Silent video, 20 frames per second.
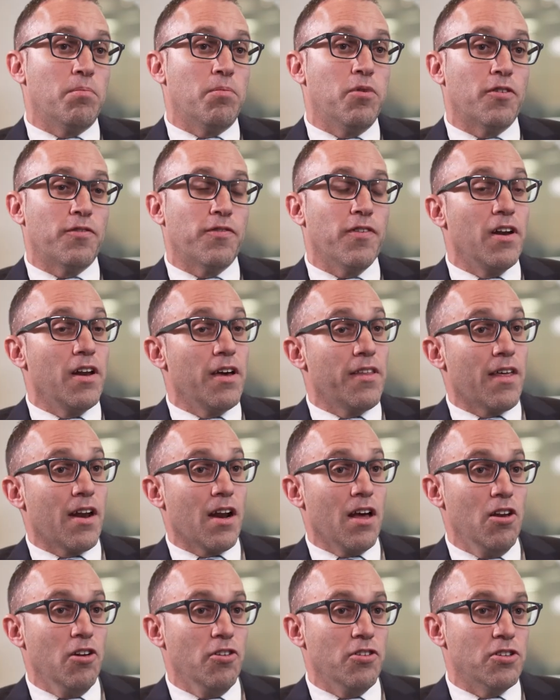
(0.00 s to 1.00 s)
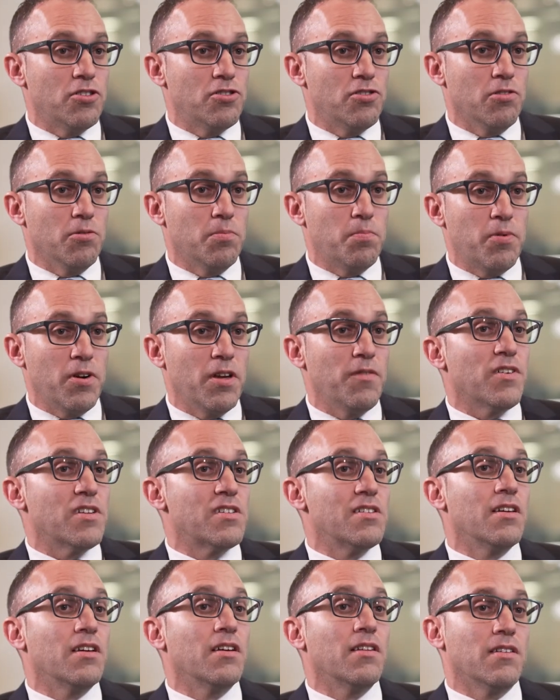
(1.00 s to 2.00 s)
portfolio that I alluded to
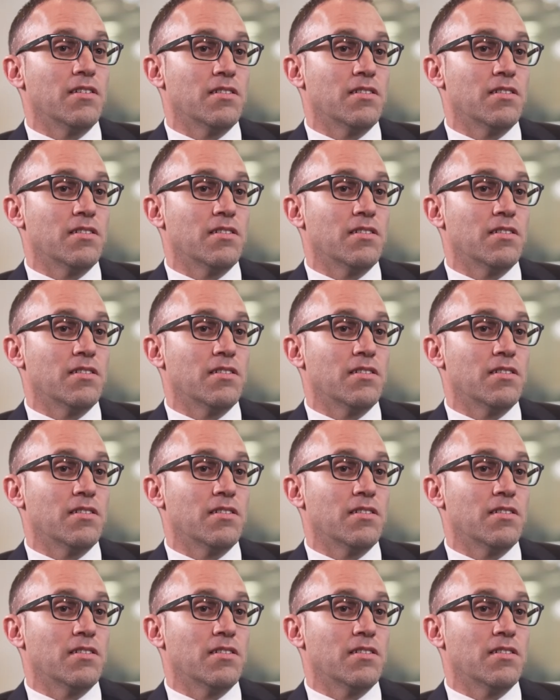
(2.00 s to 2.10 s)
previously,